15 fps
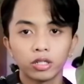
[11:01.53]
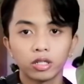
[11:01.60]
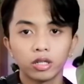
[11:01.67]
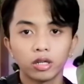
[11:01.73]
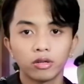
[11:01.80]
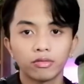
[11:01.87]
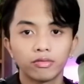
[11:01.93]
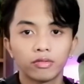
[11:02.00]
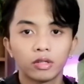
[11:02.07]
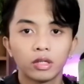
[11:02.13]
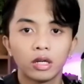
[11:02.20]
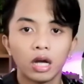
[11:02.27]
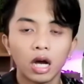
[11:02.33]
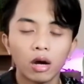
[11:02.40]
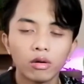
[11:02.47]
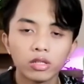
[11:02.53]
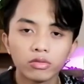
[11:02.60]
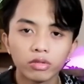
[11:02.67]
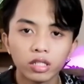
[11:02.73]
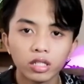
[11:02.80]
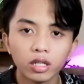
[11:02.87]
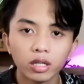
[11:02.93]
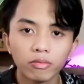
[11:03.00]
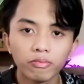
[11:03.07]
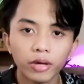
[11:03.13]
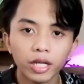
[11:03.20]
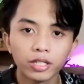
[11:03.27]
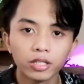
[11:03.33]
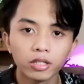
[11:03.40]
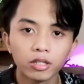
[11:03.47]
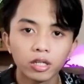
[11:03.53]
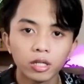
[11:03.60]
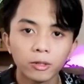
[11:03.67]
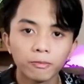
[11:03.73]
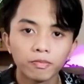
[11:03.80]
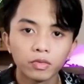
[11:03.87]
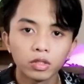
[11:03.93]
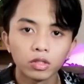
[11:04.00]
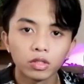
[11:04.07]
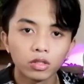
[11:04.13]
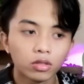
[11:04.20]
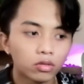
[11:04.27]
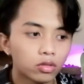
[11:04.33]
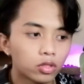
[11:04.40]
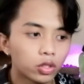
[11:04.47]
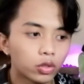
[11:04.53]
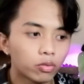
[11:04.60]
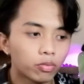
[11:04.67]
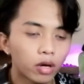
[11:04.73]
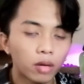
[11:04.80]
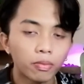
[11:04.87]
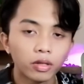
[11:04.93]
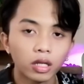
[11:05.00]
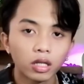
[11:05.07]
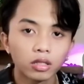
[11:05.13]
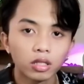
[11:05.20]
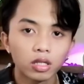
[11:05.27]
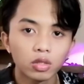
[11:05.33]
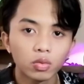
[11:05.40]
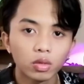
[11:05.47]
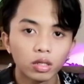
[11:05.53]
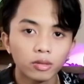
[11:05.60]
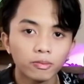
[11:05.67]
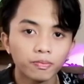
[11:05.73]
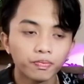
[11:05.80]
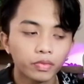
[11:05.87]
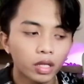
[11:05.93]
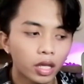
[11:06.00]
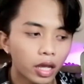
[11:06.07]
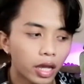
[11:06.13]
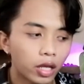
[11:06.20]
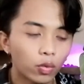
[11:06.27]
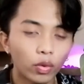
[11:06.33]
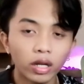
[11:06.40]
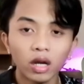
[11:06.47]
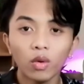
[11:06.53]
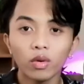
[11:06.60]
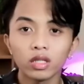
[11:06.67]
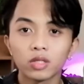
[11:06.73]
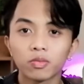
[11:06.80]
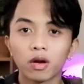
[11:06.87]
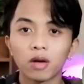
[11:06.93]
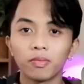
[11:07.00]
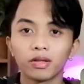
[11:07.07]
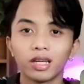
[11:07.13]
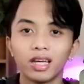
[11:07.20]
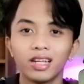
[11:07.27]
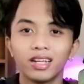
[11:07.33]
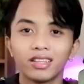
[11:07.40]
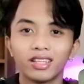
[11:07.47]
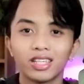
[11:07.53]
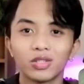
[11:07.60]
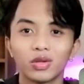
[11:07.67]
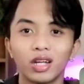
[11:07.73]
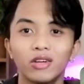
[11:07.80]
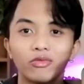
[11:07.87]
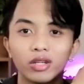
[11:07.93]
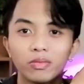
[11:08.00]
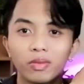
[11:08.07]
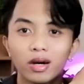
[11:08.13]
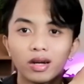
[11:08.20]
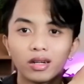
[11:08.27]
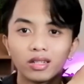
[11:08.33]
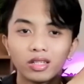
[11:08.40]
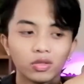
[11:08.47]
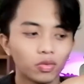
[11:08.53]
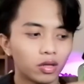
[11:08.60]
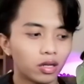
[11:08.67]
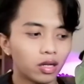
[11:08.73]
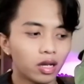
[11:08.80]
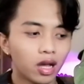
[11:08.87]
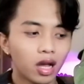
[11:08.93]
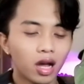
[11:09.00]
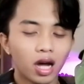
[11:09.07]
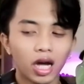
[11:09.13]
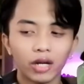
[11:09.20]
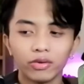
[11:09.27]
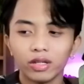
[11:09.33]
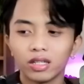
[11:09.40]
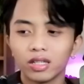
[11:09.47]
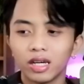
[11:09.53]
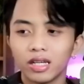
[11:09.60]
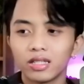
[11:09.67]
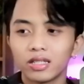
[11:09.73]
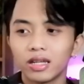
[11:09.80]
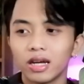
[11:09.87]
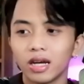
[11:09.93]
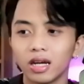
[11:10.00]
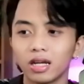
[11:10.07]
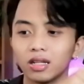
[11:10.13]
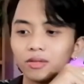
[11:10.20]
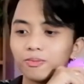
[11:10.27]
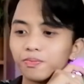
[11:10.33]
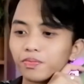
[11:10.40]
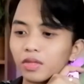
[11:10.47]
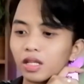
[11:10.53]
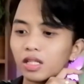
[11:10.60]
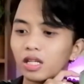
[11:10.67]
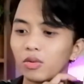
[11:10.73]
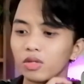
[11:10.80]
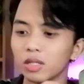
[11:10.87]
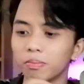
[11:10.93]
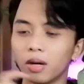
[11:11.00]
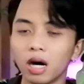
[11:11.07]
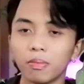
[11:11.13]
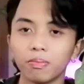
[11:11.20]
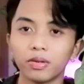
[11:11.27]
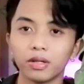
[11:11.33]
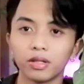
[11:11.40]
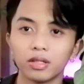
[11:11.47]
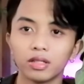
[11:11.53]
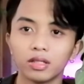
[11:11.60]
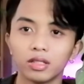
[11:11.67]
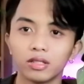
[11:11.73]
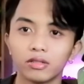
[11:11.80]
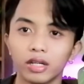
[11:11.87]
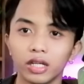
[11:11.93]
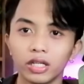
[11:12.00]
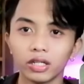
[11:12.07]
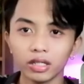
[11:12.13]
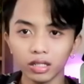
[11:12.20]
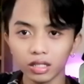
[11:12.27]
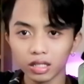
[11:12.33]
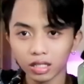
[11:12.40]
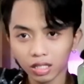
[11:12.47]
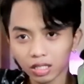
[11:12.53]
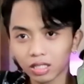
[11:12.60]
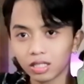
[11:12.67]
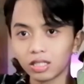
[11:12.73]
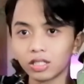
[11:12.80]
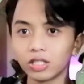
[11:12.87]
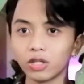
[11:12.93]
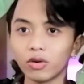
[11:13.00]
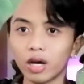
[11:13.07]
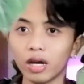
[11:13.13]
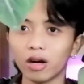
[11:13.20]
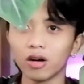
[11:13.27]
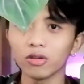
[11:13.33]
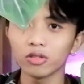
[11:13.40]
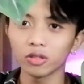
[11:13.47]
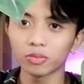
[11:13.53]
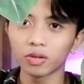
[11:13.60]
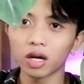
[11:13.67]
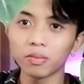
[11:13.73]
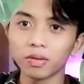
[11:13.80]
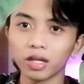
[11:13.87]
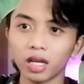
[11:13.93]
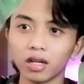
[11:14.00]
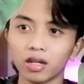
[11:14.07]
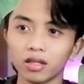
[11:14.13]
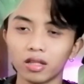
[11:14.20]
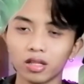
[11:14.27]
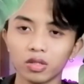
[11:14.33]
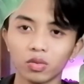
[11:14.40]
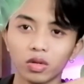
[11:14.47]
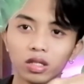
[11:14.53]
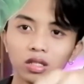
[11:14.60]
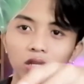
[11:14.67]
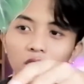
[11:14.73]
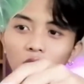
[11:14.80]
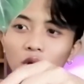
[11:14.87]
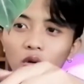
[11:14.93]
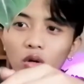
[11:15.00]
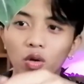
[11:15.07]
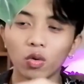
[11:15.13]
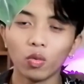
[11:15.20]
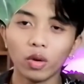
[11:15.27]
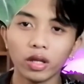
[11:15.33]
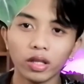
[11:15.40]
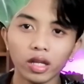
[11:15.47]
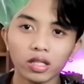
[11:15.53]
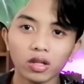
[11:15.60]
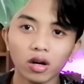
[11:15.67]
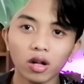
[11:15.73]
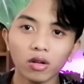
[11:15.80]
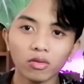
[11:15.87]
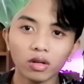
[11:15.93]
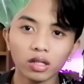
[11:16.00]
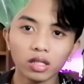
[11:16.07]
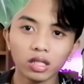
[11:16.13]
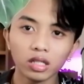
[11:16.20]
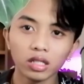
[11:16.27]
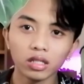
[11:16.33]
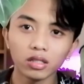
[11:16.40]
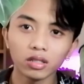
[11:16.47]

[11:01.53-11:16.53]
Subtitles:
enough. I was really impatient to propagate this one. And when I was propagating this one and repotting this one, I realized that there was a pup right here. So I also propagated this one with it's already